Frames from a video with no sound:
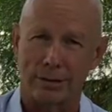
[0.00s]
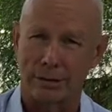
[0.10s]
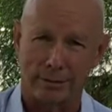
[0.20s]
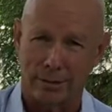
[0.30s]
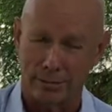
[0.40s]

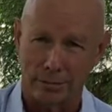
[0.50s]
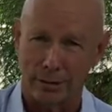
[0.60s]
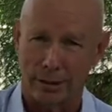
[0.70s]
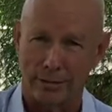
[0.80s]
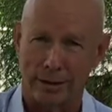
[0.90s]
who I
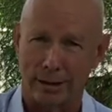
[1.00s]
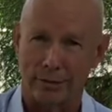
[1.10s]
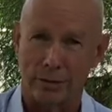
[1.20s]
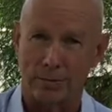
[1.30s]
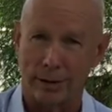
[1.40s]
also greatly
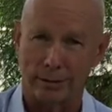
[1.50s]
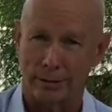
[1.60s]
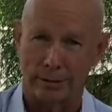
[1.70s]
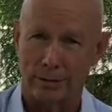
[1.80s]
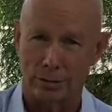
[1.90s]
respect,
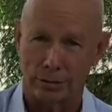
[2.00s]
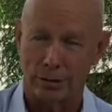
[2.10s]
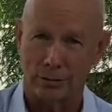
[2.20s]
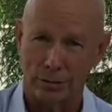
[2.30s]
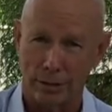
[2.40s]
like Julie
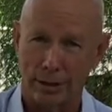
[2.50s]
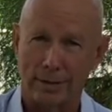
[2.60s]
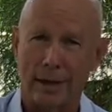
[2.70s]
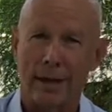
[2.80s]
Walker,